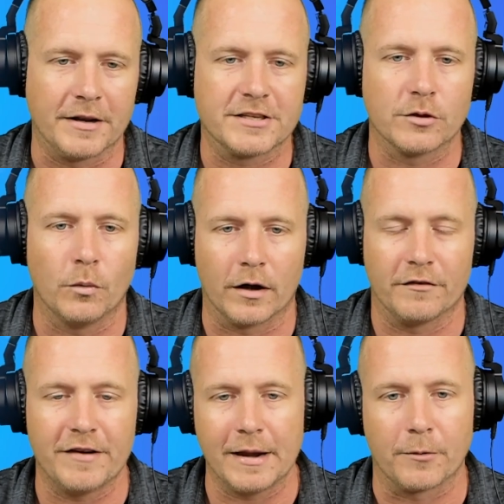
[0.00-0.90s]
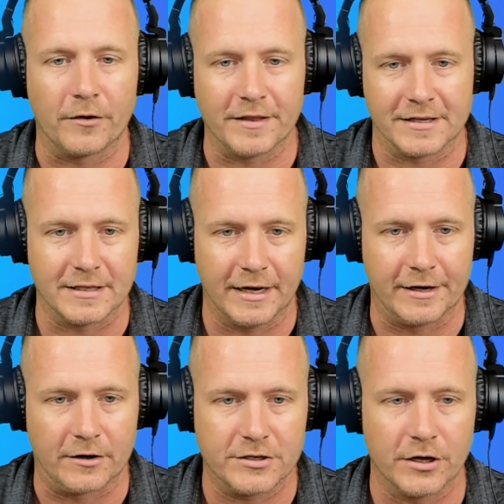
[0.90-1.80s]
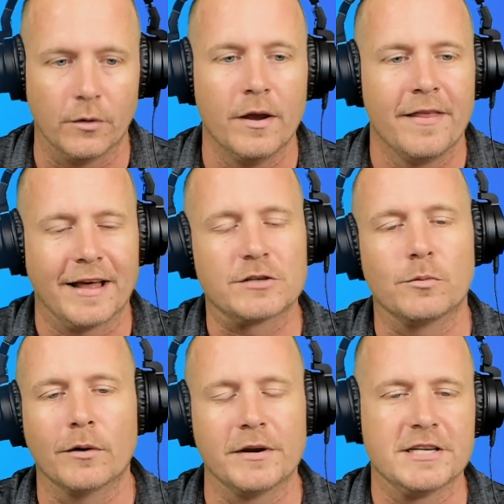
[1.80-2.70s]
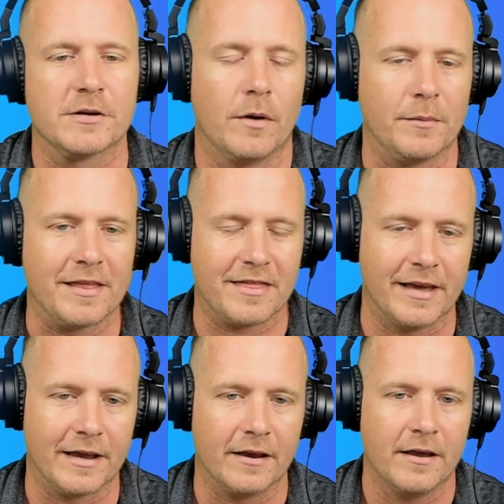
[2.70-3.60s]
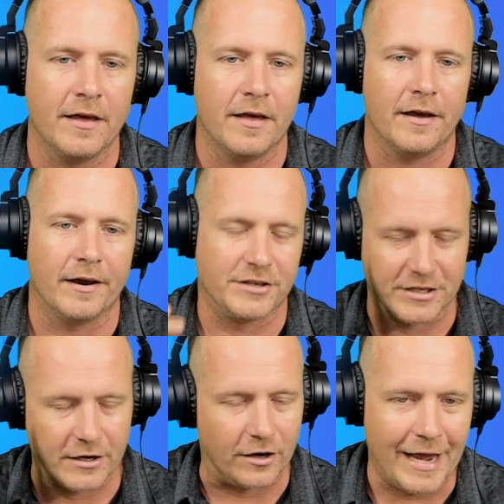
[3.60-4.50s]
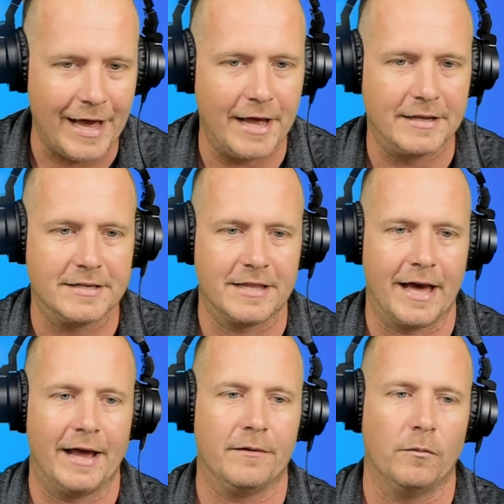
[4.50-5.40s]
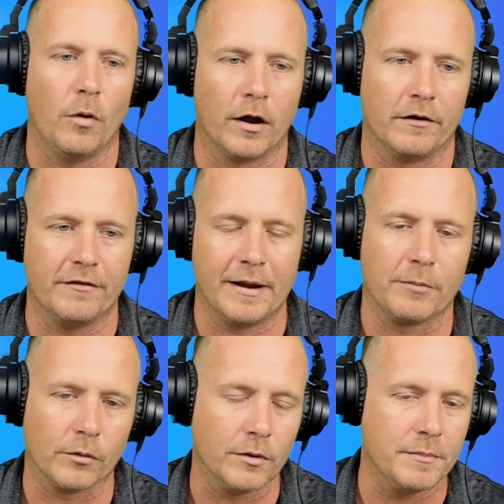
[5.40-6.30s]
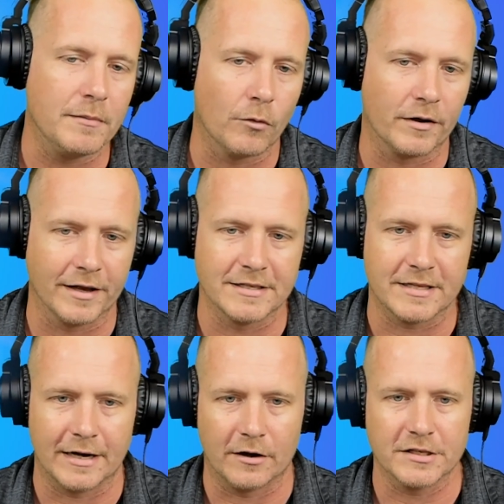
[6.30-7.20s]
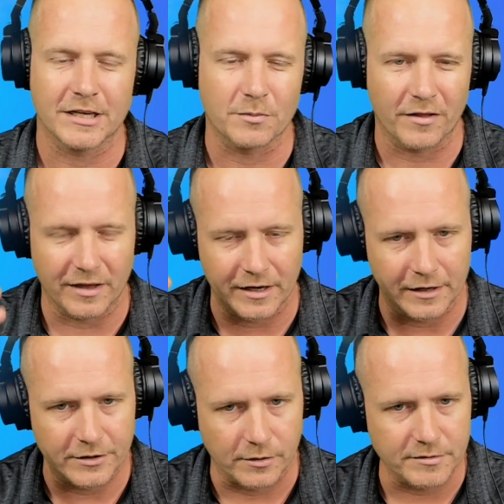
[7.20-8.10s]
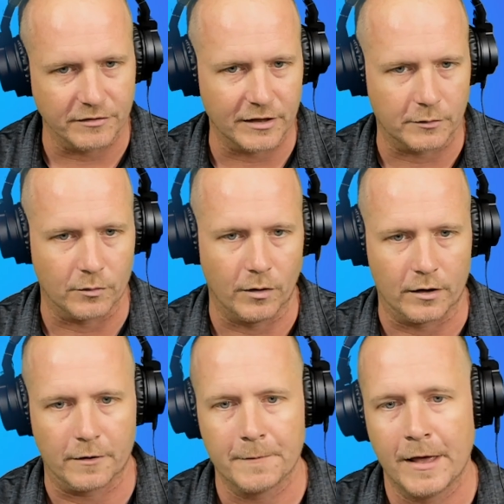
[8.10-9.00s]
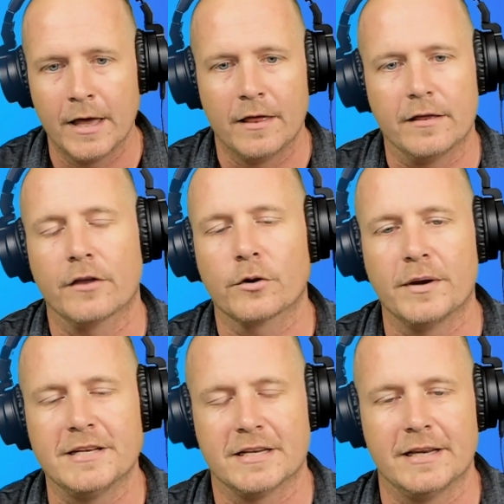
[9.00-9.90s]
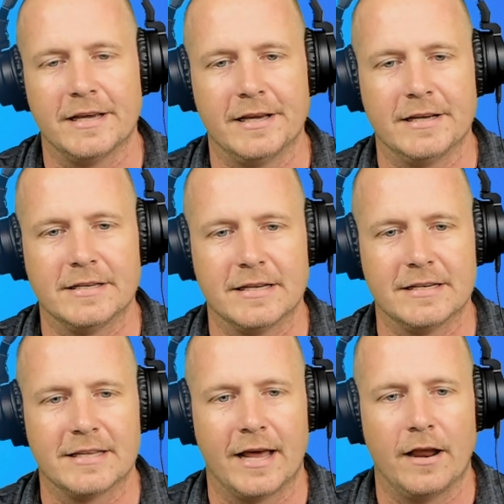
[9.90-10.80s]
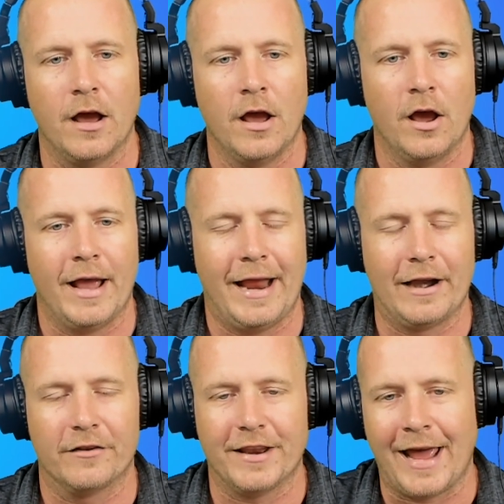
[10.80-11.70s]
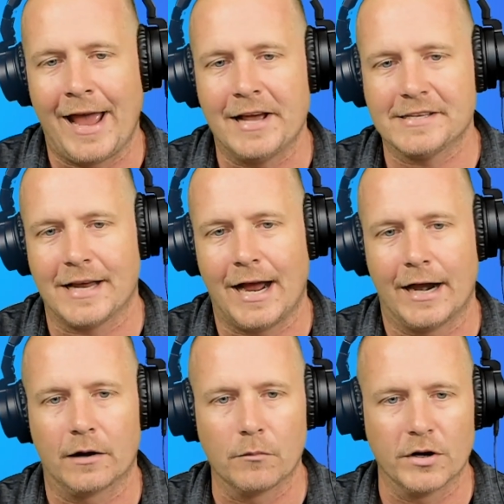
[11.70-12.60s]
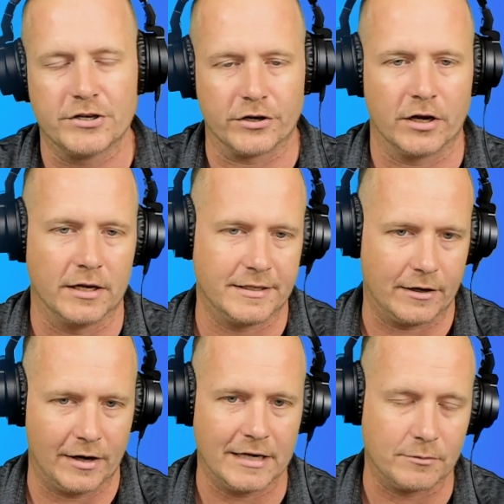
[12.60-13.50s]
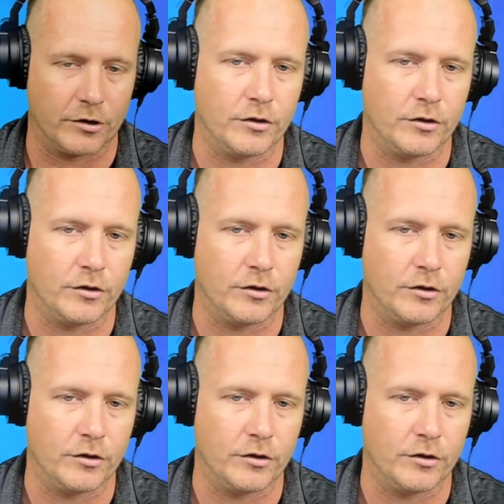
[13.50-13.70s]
but it's the water vapor that's lighter. So that's one reason why we think. Uh, just in our heads, that water vapor would be more dense than air is because we're thinking in terms of liquid water. The other reason is is that air that has higher moisture content or has more